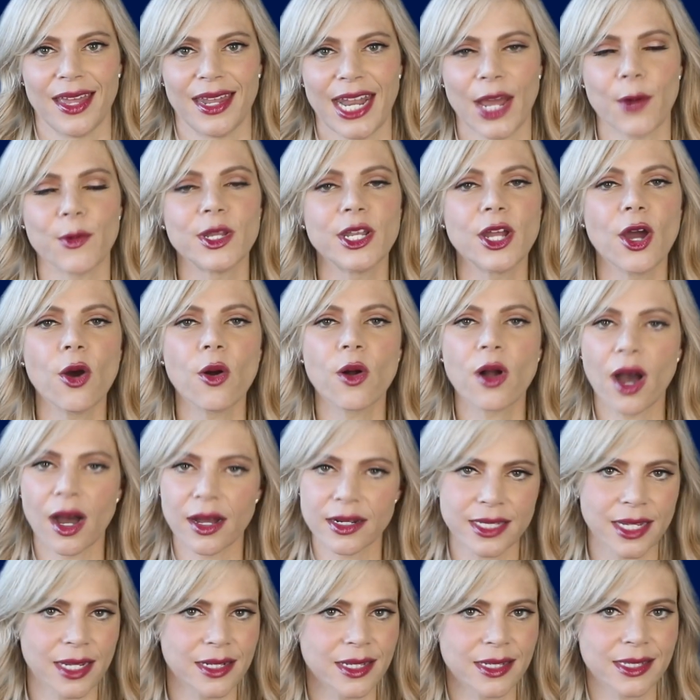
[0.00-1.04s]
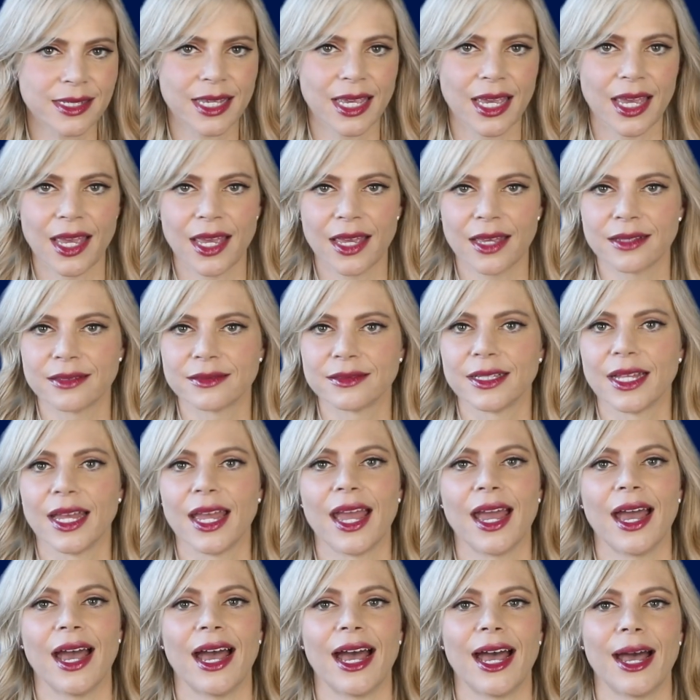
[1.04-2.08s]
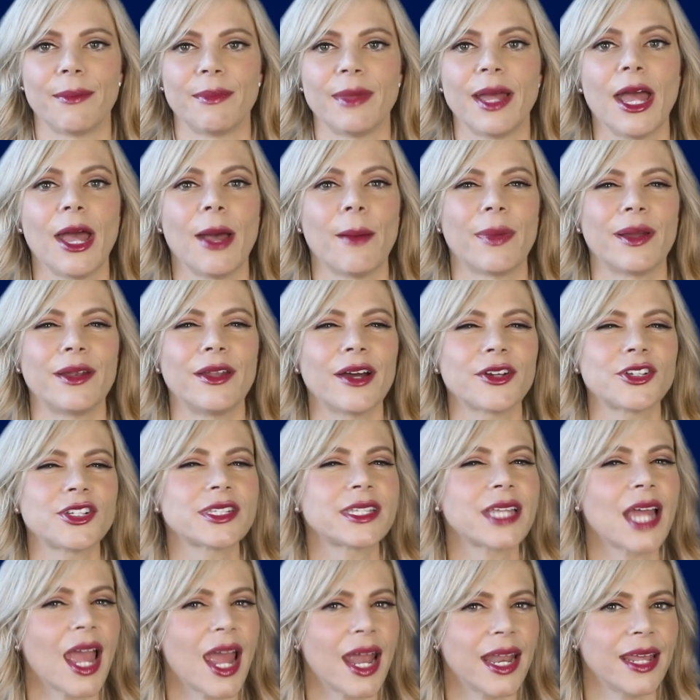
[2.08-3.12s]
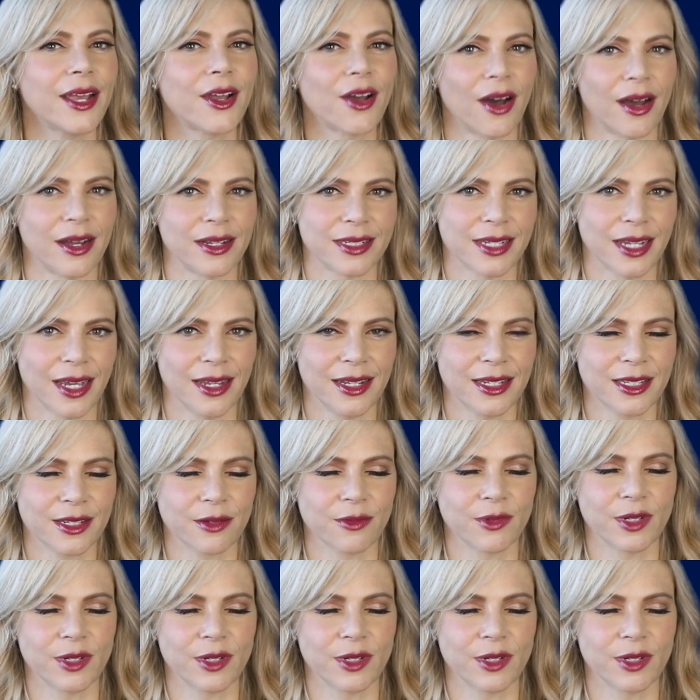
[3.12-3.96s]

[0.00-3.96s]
Now we know content is king, but not just any content.